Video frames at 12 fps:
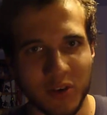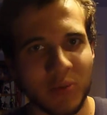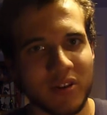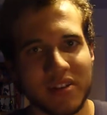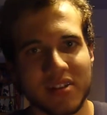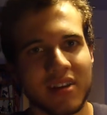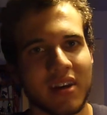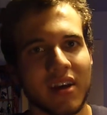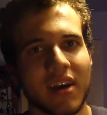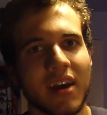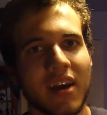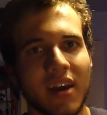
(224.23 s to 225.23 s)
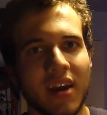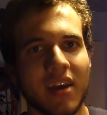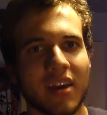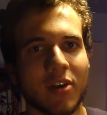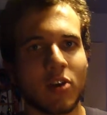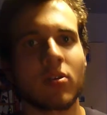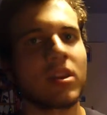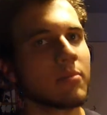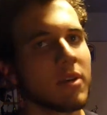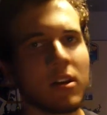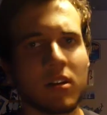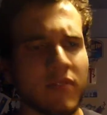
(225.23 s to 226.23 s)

You want to say, you know, you're in the middle